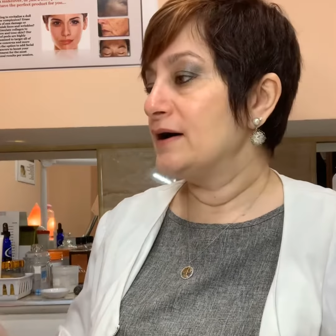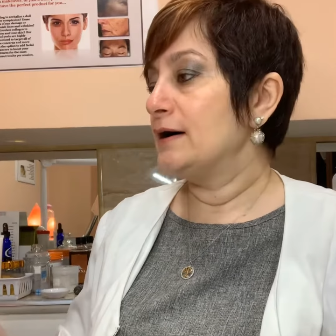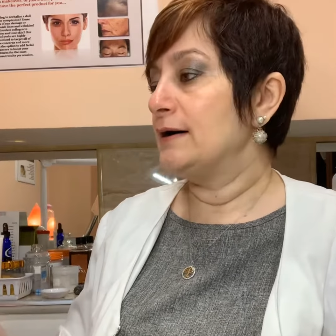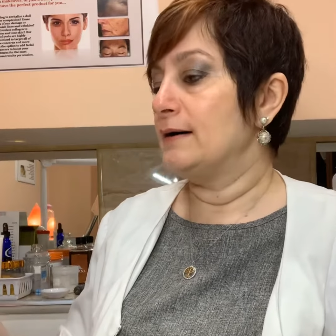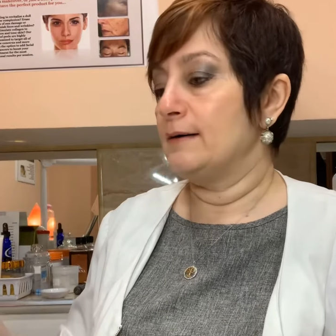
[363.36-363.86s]

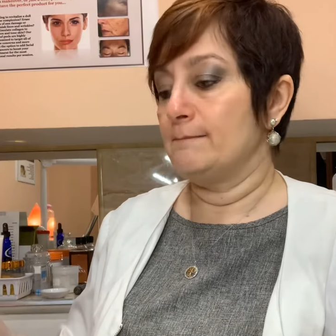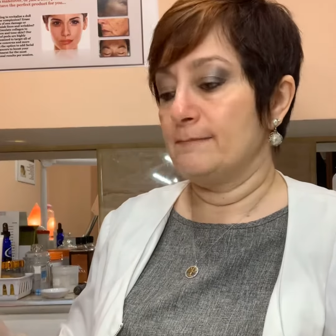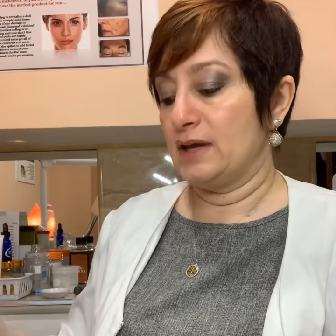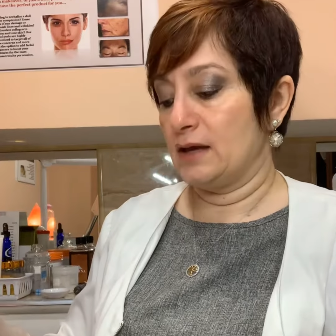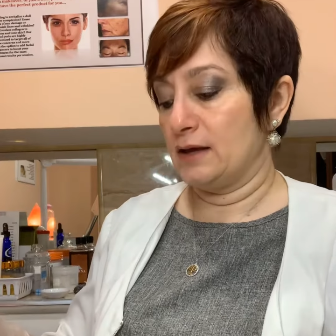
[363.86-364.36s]

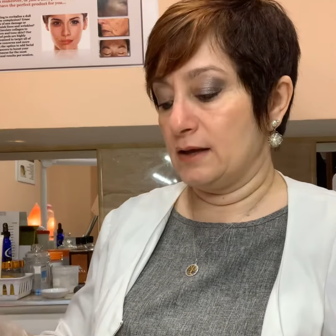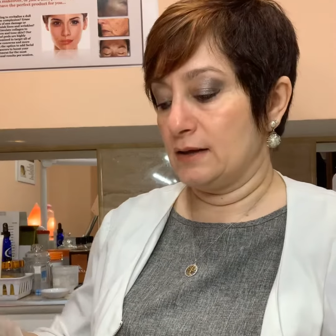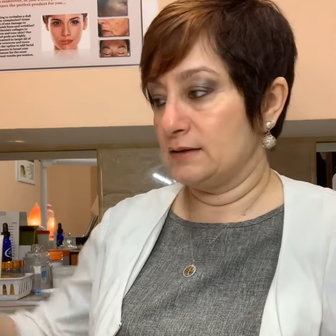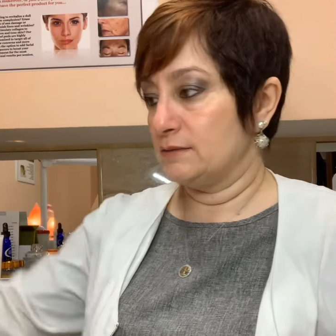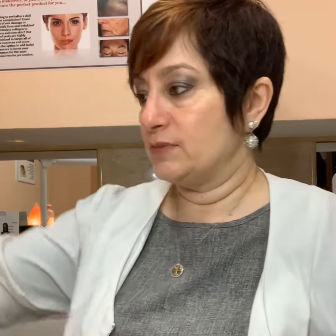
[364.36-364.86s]

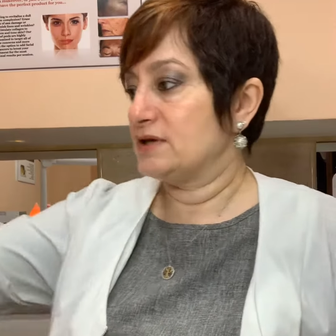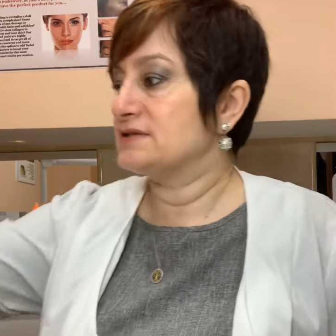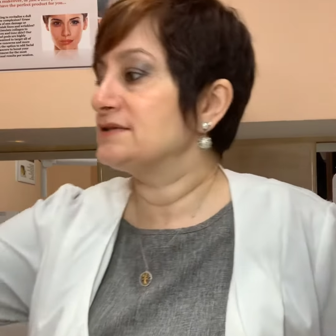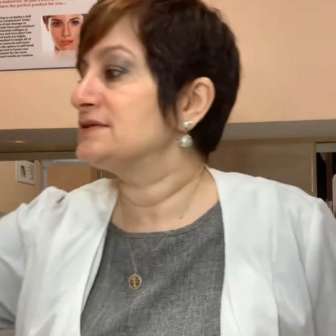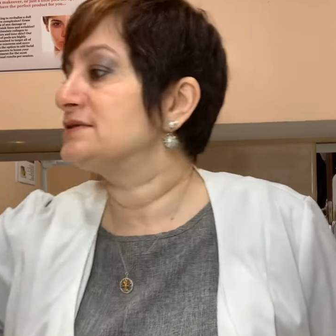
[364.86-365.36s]
and
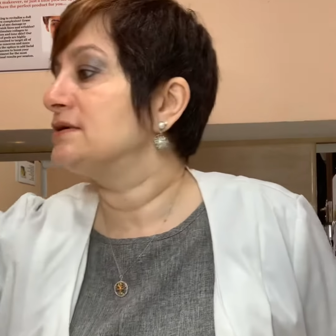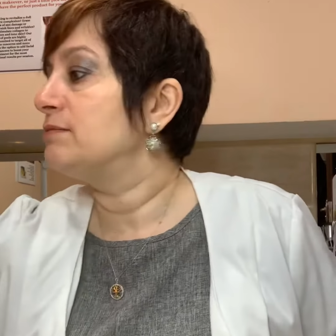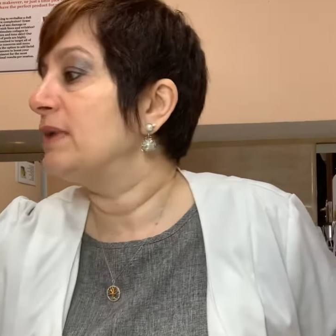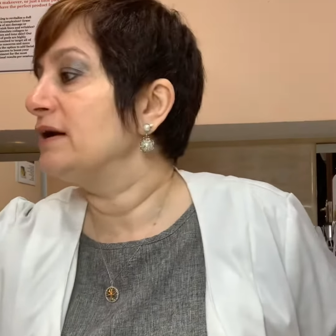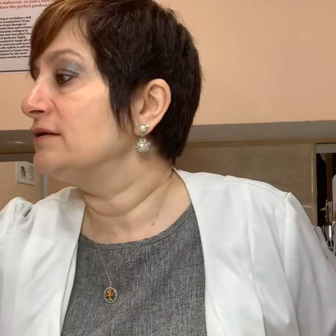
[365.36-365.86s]
because it's
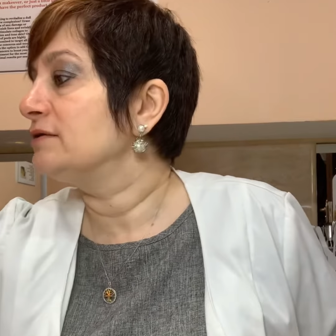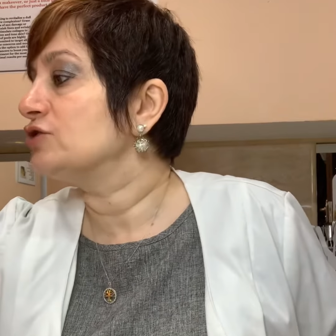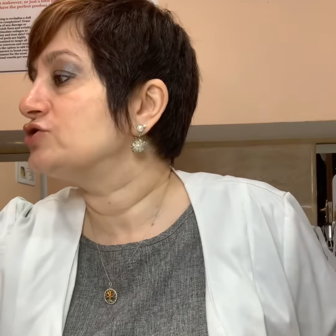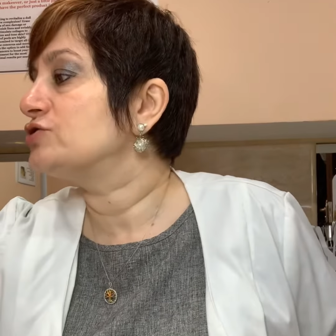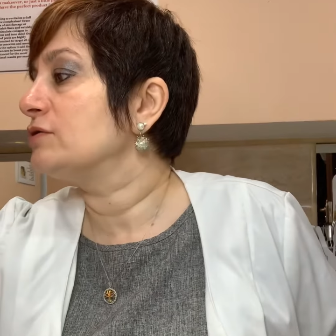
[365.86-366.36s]
my
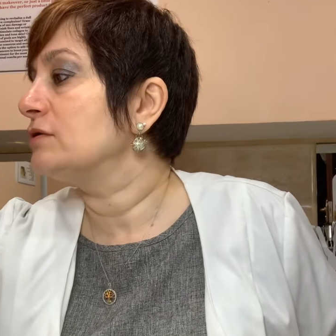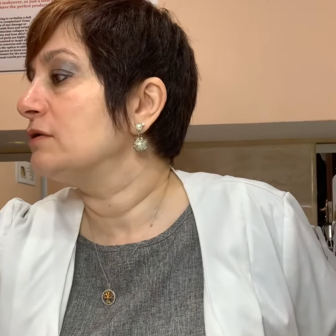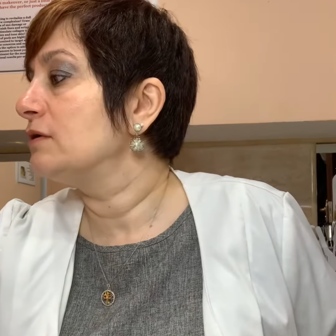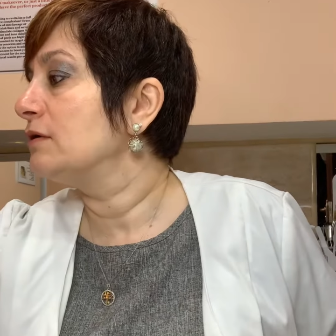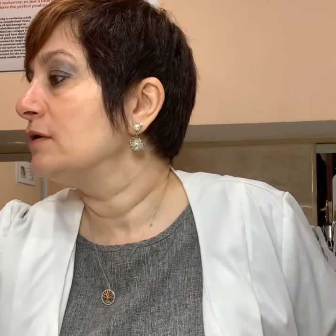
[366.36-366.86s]
industrial
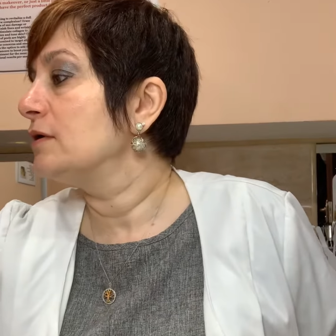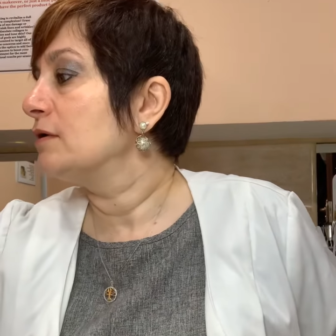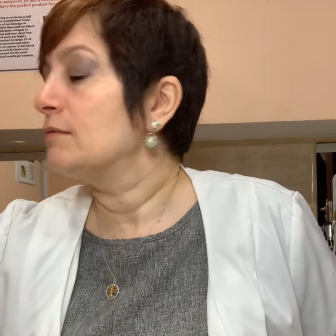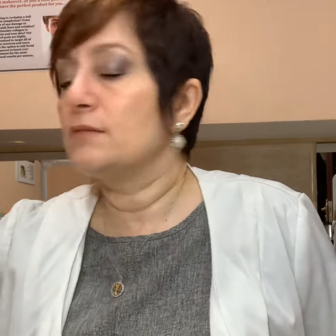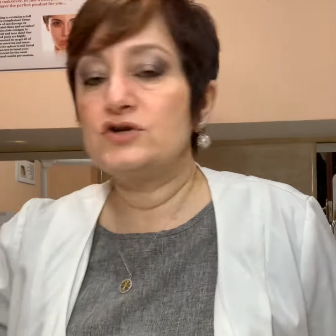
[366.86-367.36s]

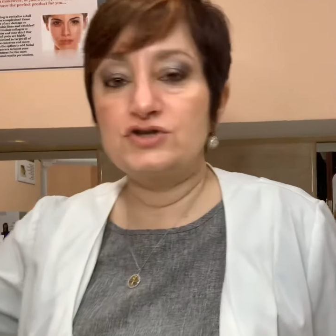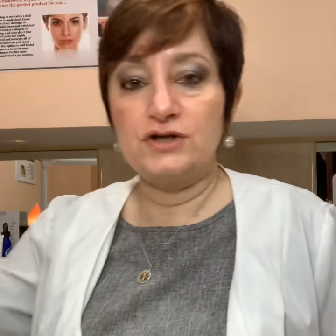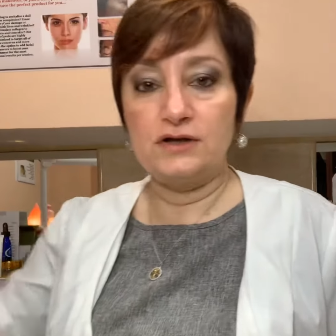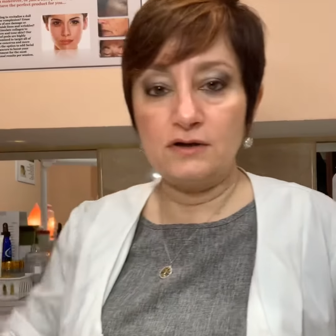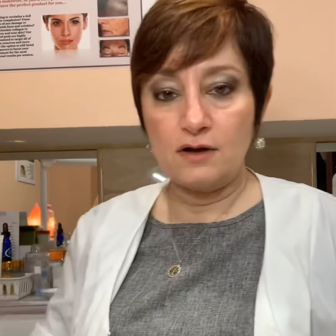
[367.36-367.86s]

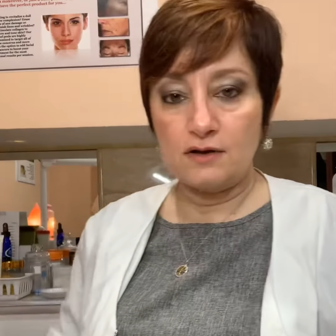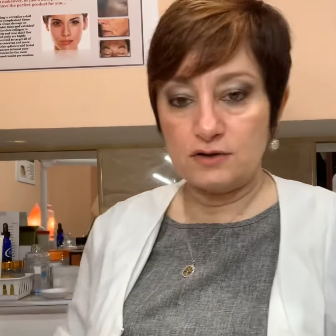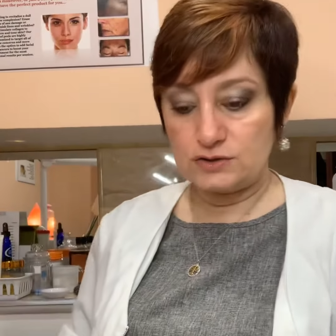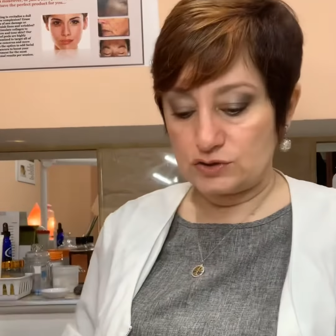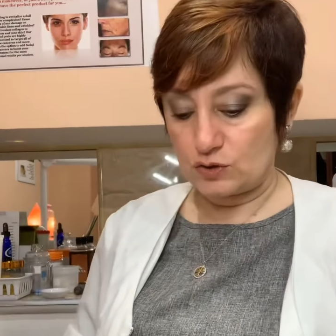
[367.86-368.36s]
machine.
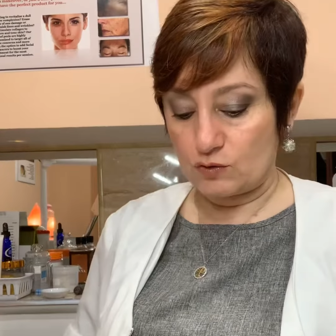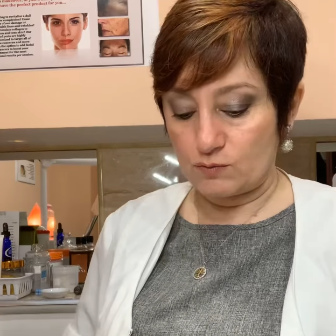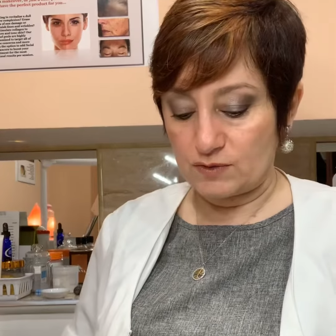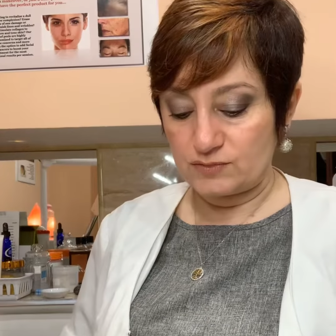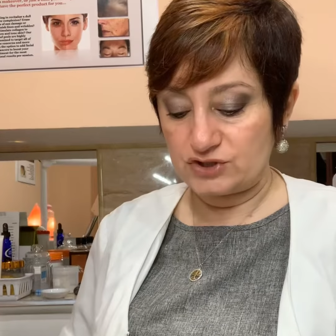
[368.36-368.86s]
So
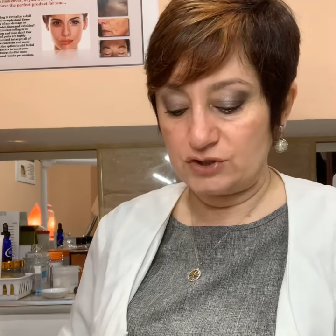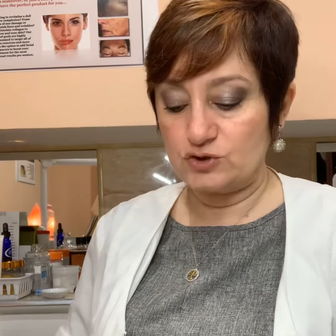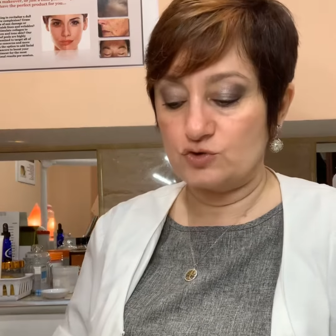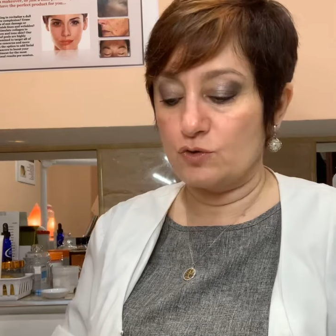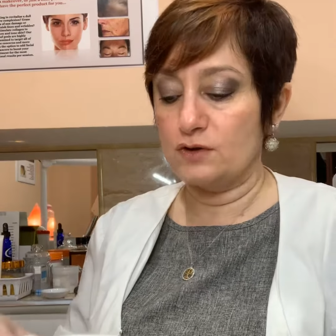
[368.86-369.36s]
my machine
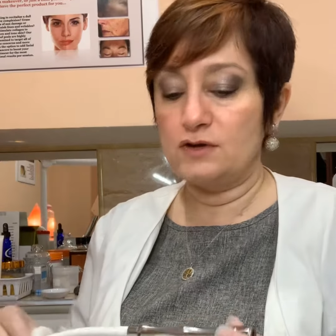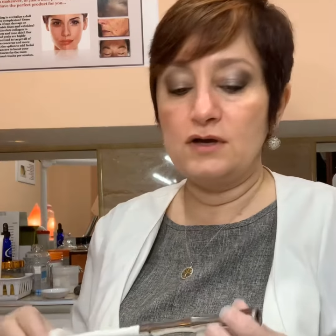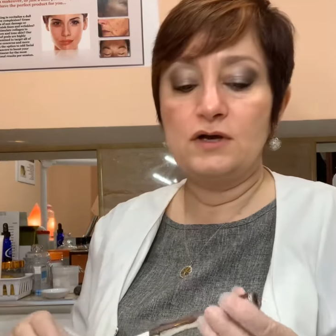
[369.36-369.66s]
is on.